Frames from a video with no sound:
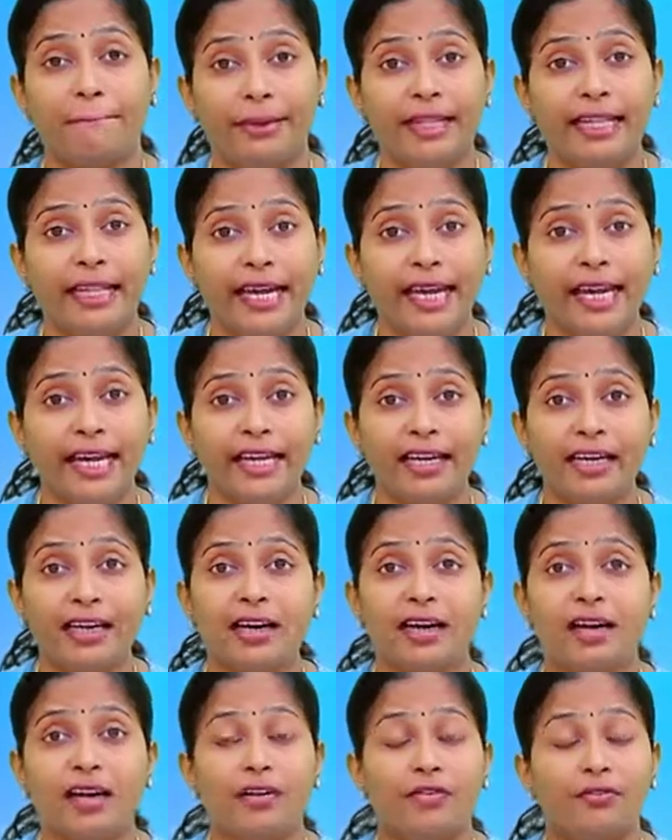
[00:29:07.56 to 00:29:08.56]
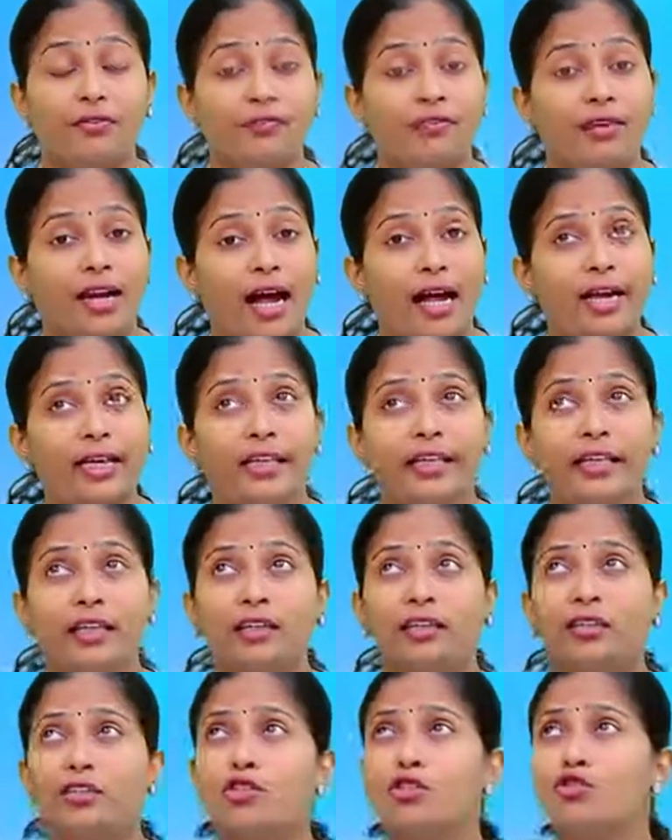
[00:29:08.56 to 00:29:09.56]
plane
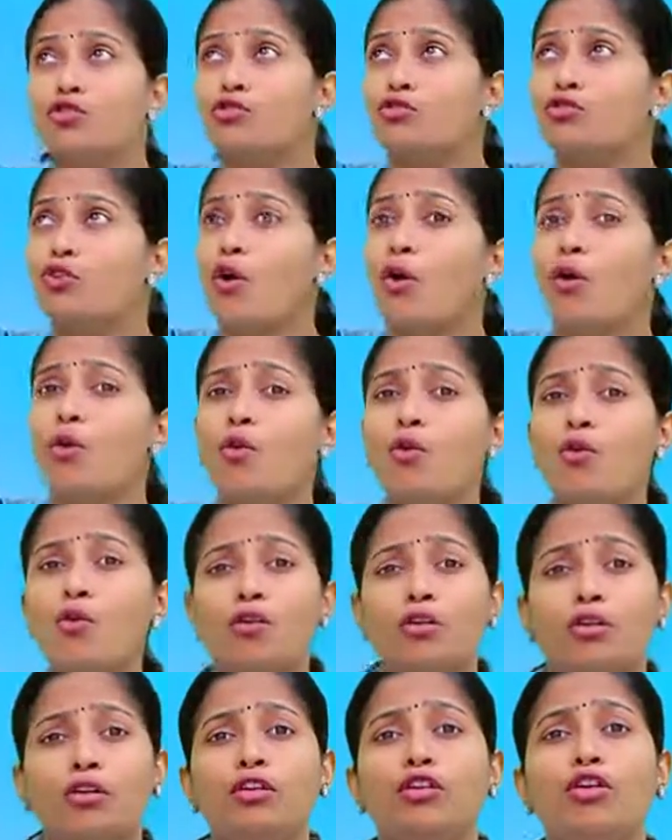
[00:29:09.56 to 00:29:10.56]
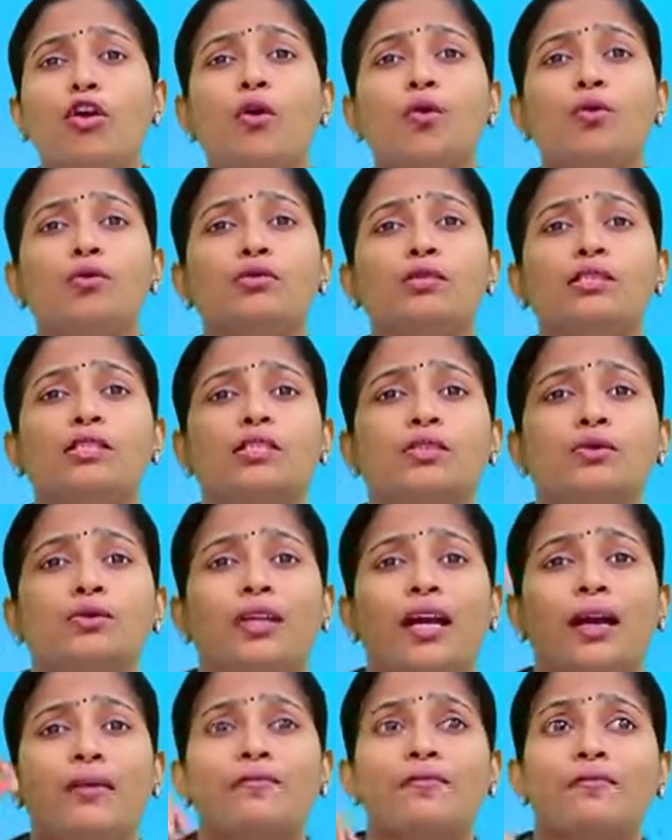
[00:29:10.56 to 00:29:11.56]
flying so close to
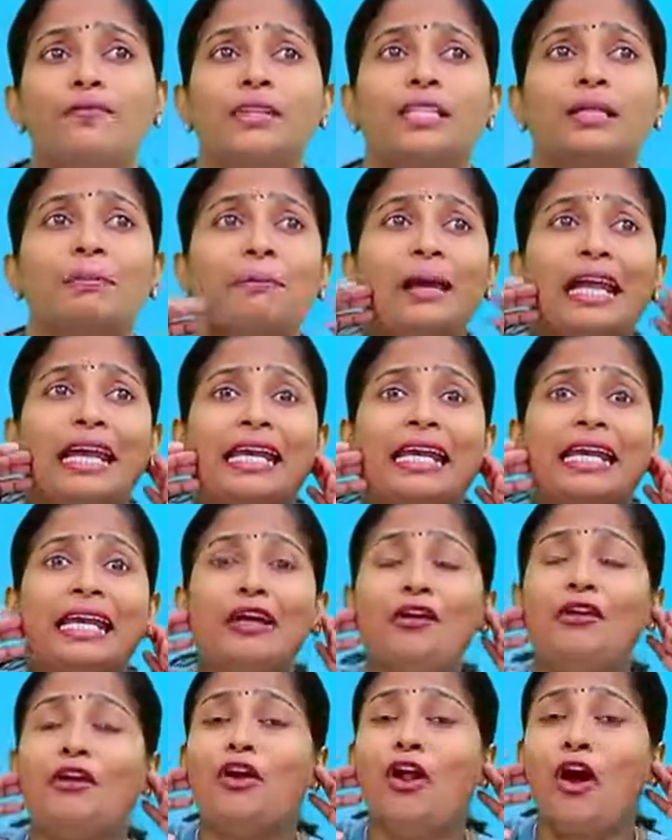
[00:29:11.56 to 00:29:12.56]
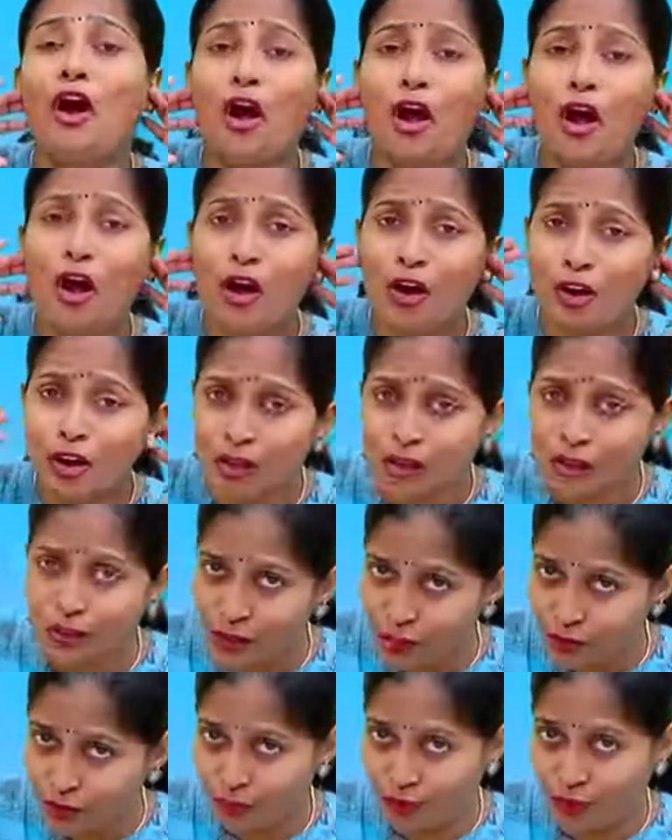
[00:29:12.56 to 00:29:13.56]
them with making
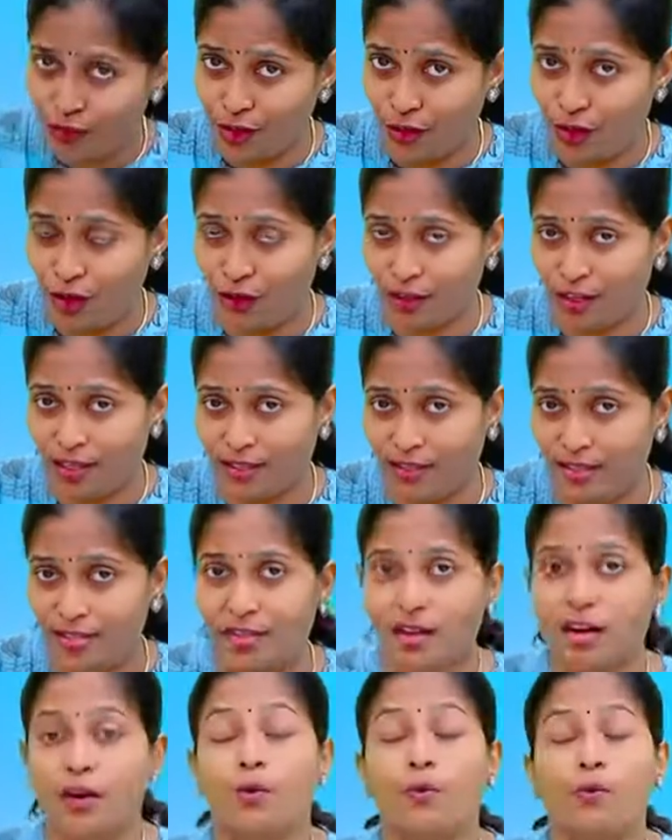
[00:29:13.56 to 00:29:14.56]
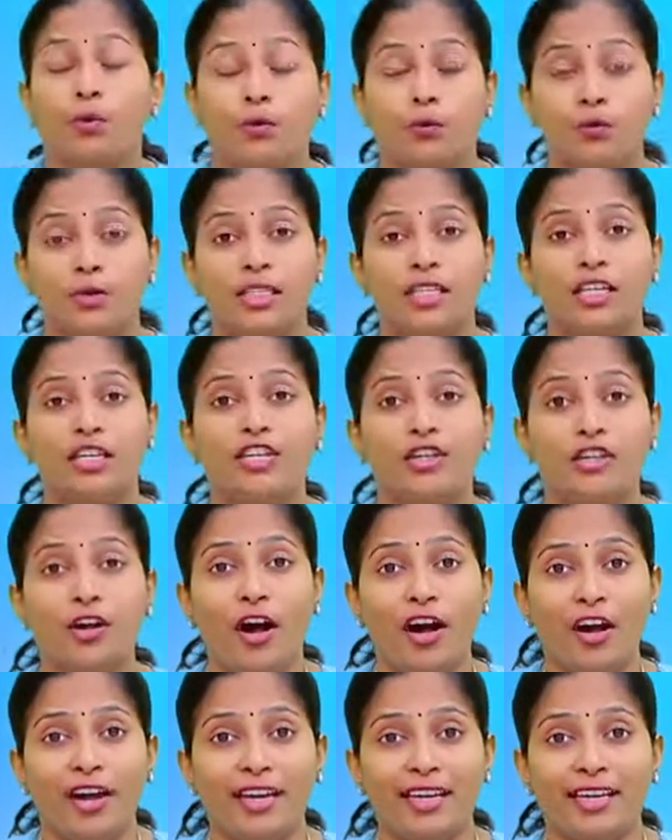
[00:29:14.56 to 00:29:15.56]
lots of noise. What was the
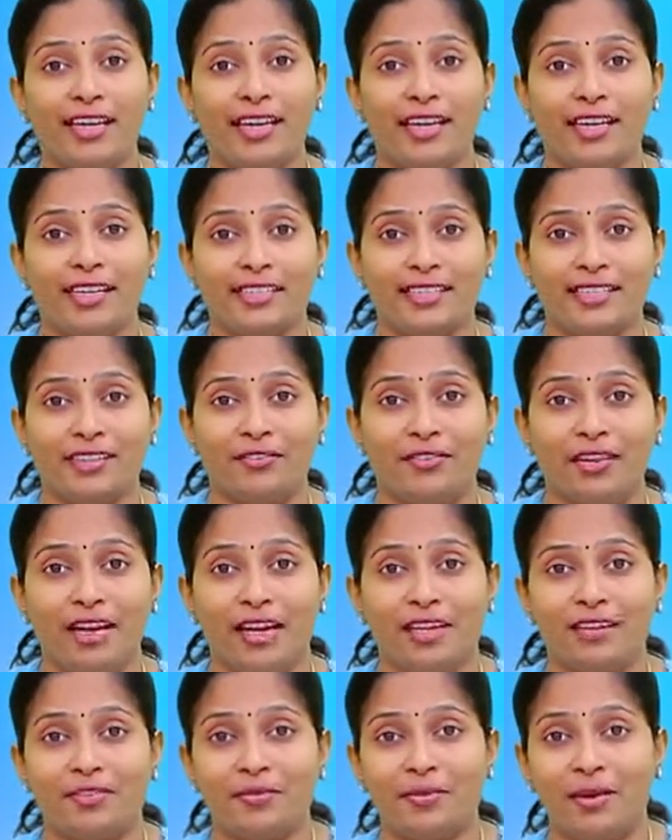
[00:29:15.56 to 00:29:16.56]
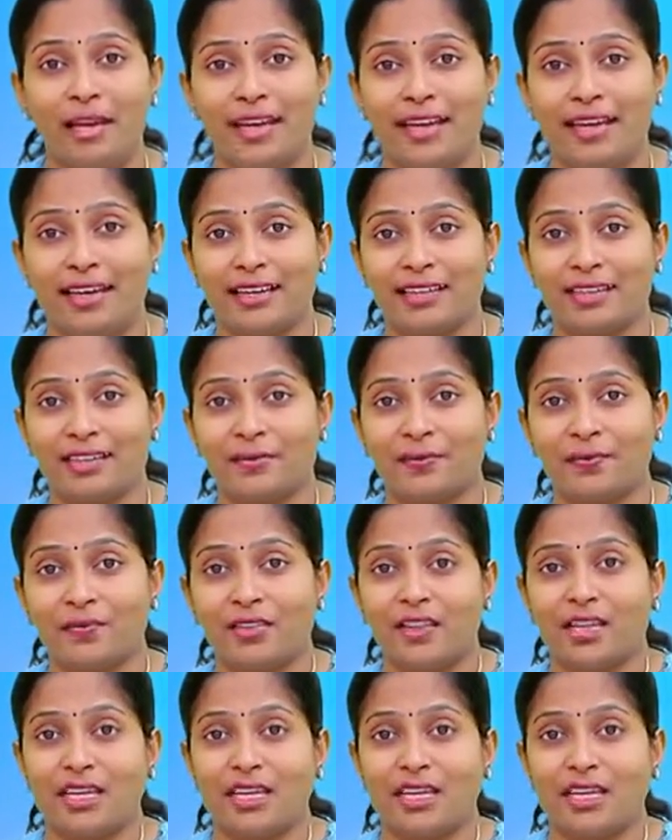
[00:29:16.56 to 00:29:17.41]
noise the flight makes?